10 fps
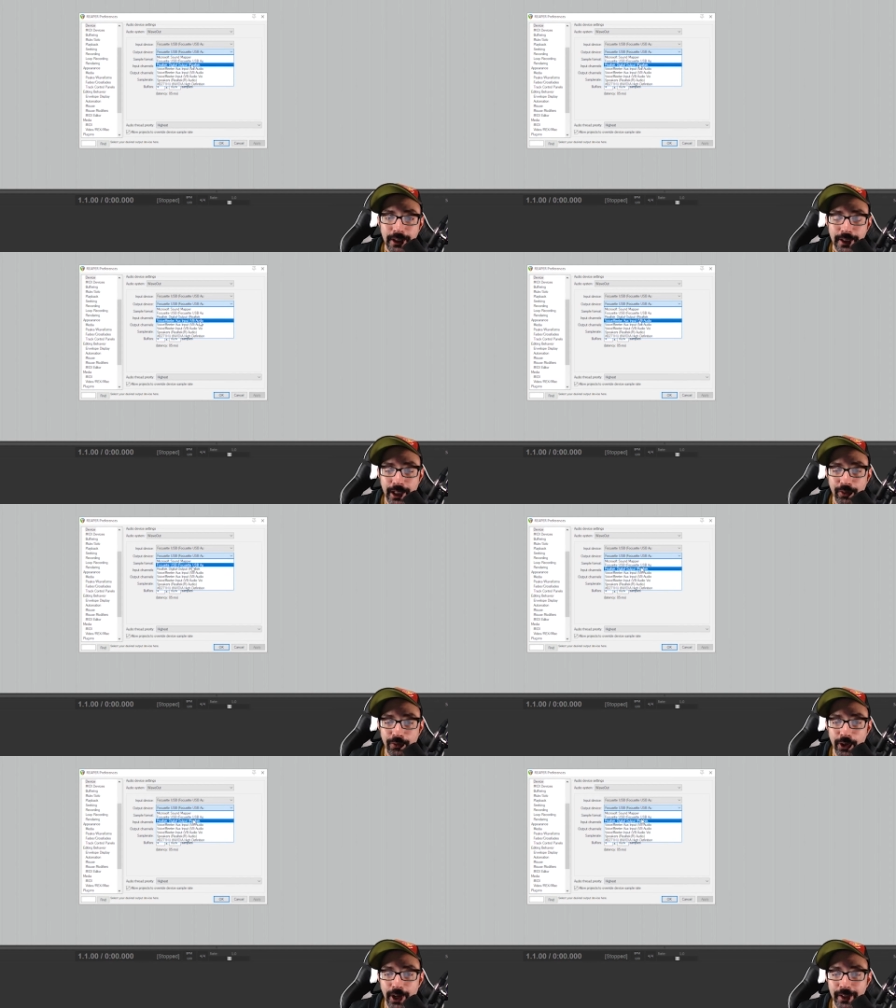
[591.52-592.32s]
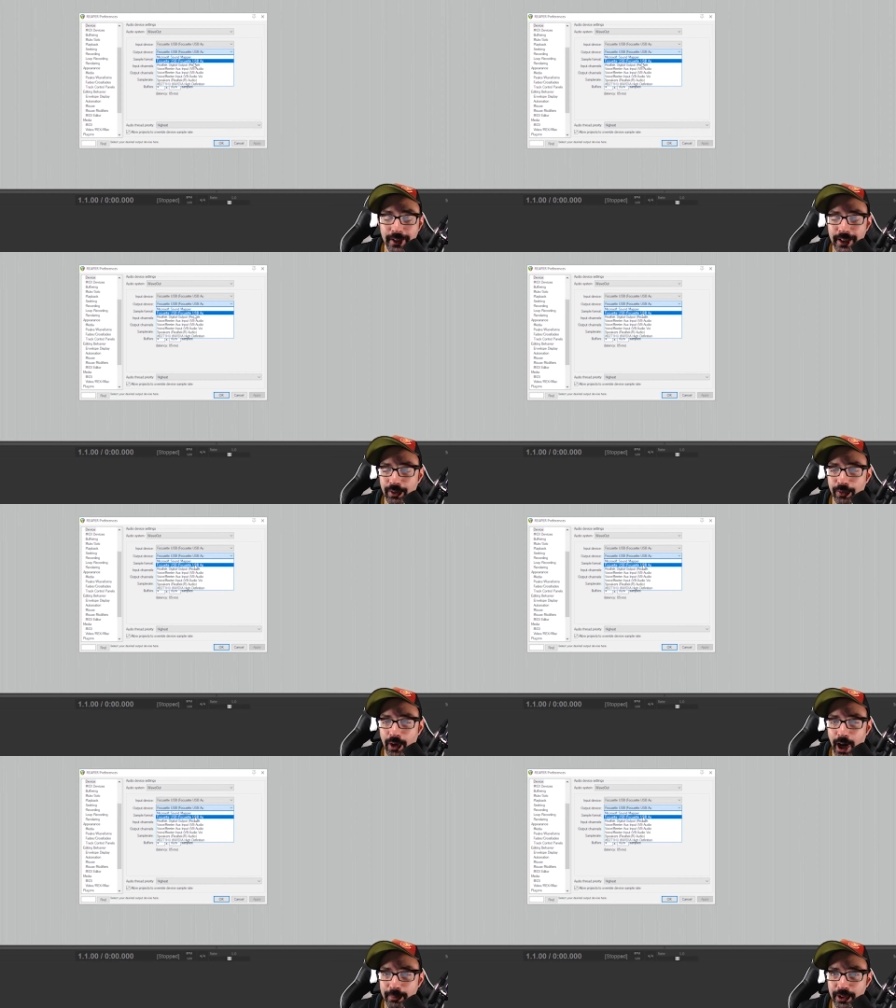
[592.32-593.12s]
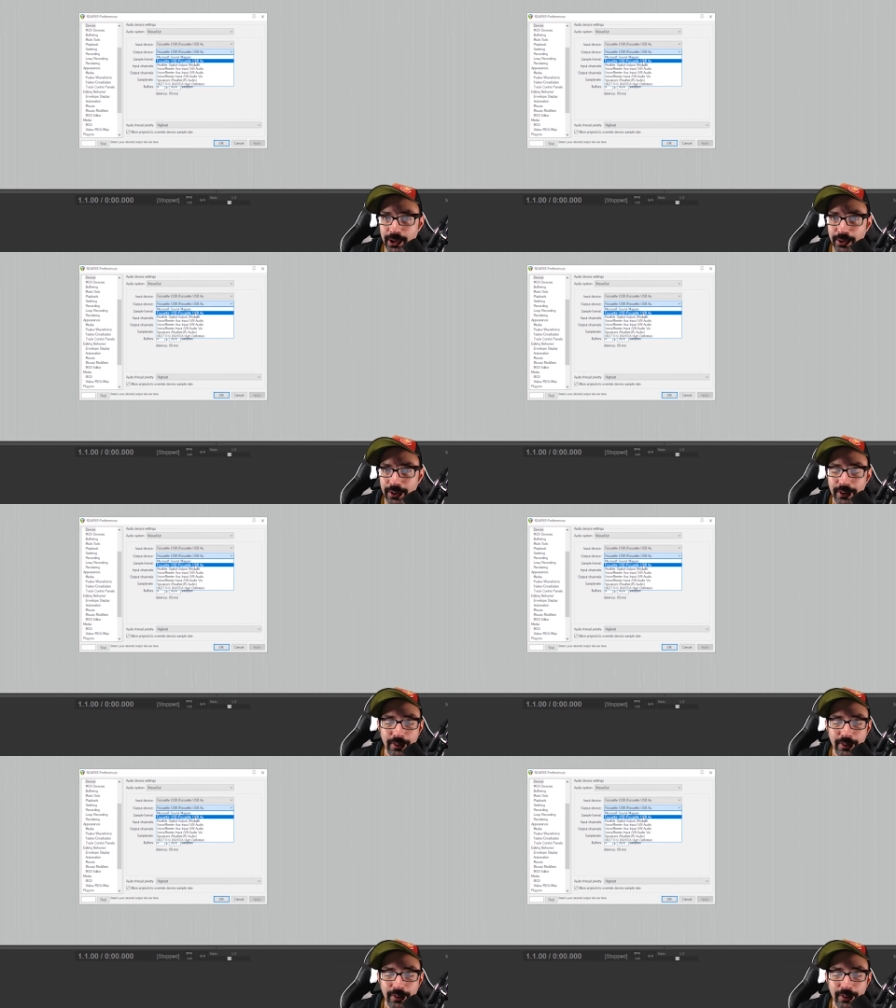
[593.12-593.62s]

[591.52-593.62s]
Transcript: That's for, I think that's for optical.